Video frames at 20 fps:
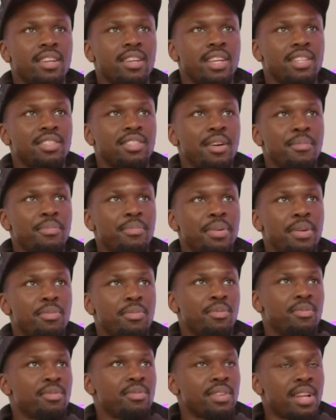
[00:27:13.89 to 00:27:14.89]
Like some
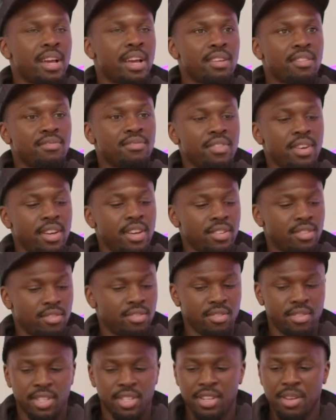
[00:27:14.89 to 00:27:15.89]
people, like you've heard
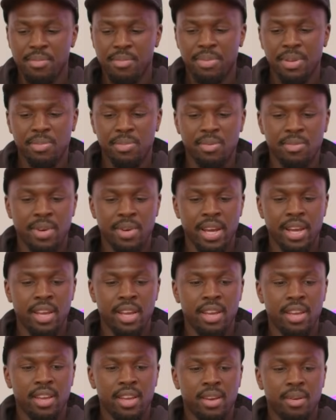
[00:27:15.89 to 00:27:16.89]
stories, some people might
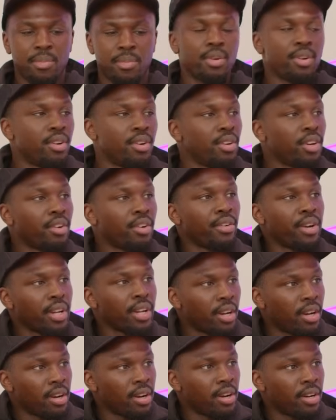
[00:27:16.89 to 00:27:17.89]
put it on a
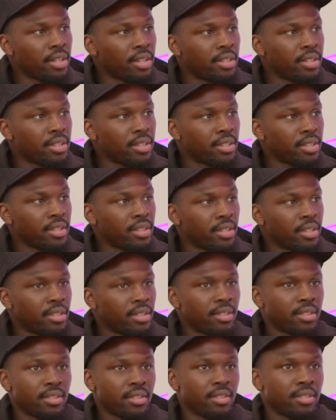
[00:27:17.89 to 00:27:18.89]
credit card,
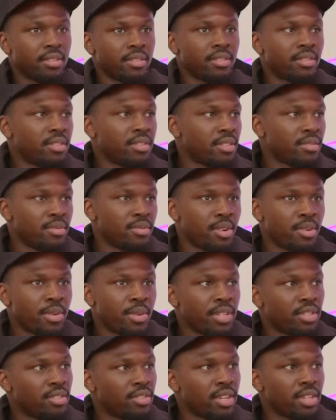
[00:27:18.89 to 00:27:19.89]
0
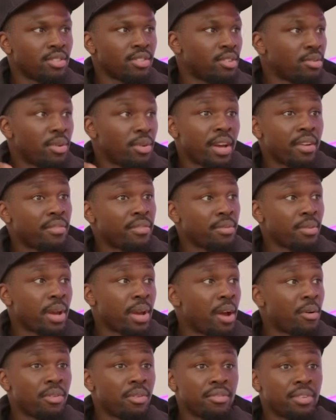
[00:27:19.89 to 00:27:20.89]
interest or whatever,
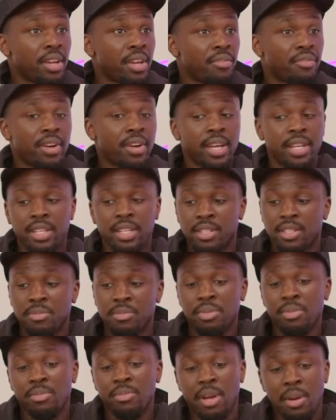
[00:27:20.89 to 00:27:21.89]
however they find it.
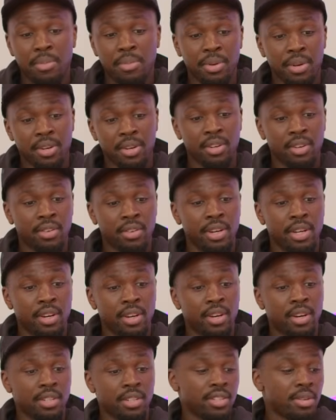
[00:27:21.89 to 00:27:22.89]
Some people might put it on a credit
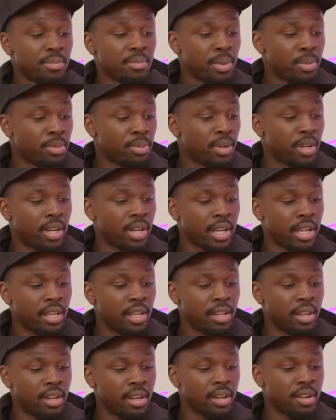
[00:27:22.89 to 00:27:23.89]
card. Some people are
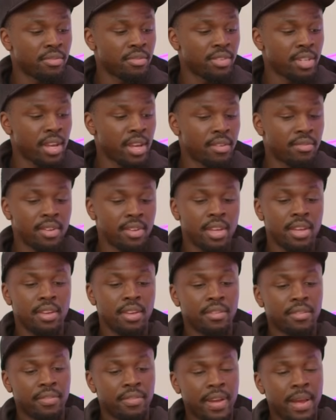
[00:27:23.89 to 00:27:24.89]
lucky enough to have
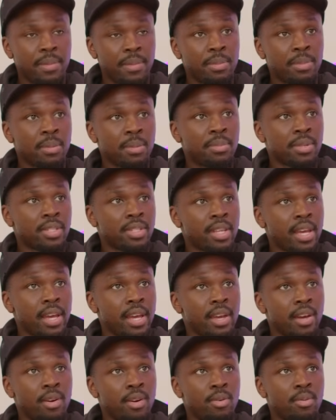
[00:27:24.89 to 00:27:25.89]
family members
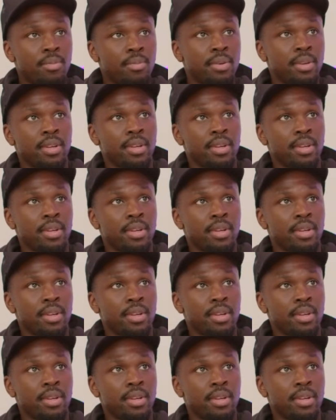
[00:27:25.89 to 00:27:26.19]
that help.